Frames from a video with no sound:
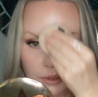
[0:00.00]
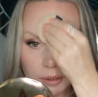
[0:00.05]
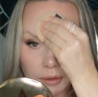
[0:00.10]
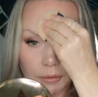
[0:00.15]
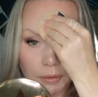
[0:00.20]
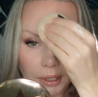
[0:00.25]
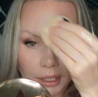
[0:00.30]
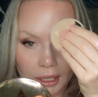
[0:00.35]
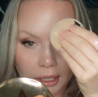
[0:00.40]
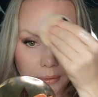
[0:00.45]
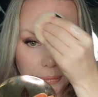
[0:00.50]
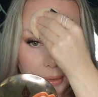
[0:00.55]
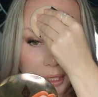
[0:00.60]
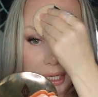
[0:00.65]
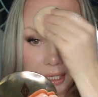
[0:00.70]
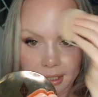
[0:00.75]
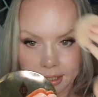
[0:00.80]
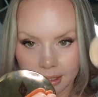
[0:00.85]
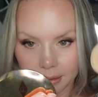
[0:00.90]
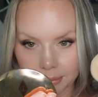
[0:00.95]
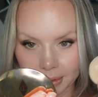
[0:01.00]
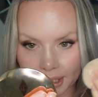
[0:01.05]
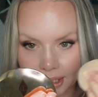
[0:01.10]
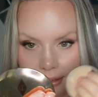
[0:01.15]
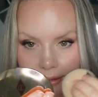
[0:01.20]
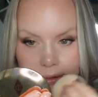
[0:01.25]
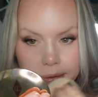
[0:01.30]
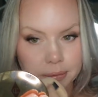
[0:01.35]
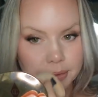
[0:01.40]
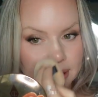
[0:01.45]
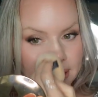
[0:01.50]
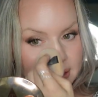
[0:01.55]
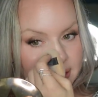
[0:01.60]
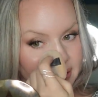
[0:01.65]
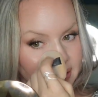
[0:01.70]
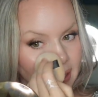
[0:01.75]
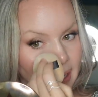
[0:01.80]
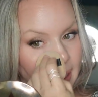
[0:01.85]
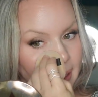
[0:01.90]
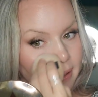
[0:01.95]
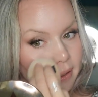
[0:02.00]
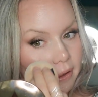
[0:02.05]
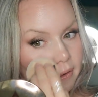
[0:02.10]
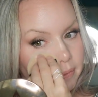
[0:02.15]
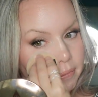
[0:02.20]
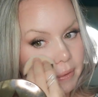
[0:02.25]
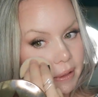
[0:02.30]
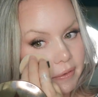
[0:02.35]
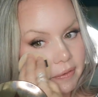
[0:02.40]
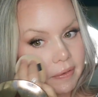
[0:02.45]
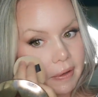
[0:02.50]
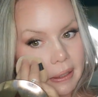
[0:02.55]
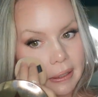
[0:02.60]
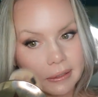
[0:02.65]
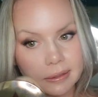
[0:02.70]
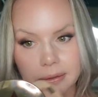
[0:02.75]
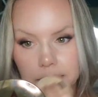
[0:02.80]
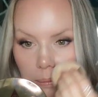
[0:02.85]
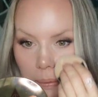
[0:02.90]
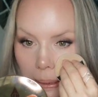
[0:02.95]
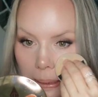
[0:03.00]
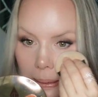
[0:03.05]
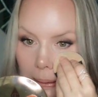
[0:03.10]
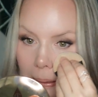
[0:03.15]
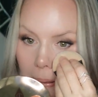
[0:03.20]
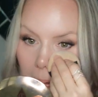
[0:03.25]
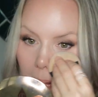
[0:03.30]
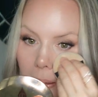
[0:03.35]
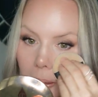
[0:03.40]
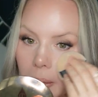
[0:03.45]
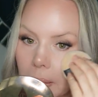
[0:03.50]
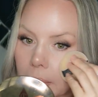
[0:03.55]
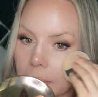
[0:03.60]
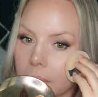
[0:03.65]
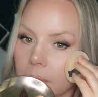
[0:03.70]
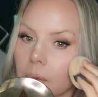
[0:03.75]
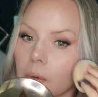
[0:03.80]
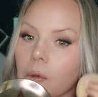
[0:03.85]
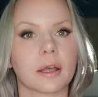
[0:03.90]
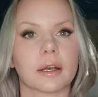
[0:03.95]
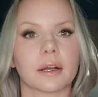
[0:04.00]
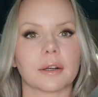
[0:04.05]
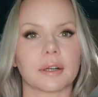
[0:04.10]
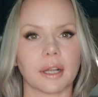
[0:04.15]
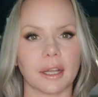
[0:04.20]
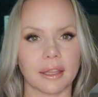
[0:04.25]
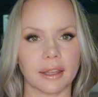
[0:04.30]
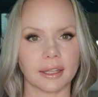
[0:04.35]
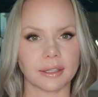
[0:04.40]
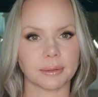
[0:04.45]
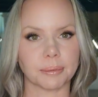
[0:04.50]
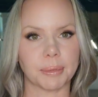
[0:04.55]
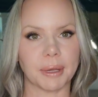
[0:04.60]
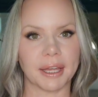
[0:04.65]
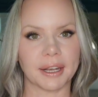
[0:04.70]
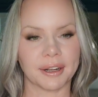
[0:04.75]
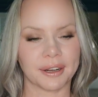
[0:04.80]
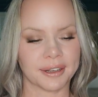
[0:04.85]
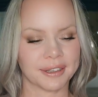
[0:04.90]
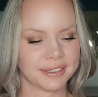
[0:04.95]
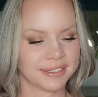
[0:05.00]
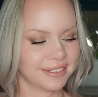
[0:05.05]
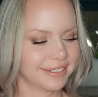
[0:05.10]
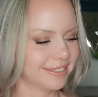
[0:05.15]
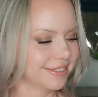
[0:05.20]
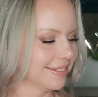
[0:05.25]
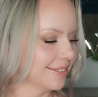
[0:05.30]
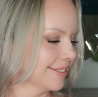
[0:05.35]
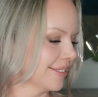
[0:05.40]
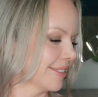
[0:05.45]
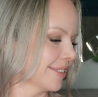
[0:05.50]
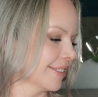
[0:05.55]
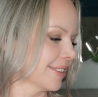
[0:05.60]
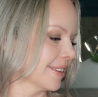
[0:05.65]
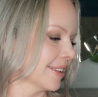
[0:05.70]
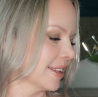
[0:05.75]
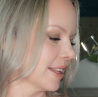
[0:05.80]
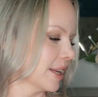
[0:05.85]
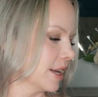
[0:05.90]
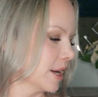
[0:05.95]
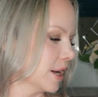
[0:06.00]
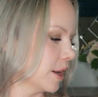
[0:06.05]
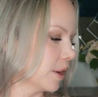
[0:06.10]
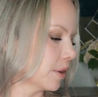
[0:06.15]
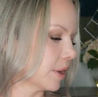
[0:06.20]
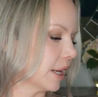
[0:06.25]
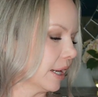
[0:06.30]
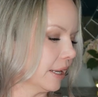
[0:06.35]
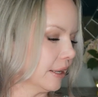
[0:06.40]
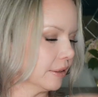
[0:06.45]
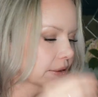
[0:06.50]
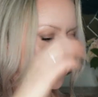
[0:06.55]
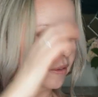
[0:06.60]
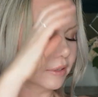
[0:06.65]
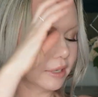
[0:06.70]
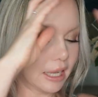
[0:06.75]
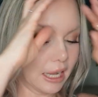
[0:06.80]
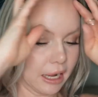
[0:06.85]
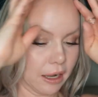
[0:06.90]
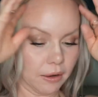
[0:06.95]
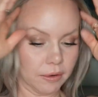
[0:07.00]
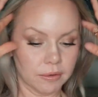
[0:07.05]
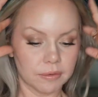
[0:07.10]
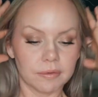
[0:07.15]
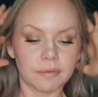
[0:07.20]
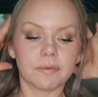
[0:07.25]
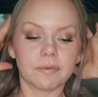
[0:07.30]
While I'm at it, let me get some of this shine off my face. My God. Okay, that's better. Okay, now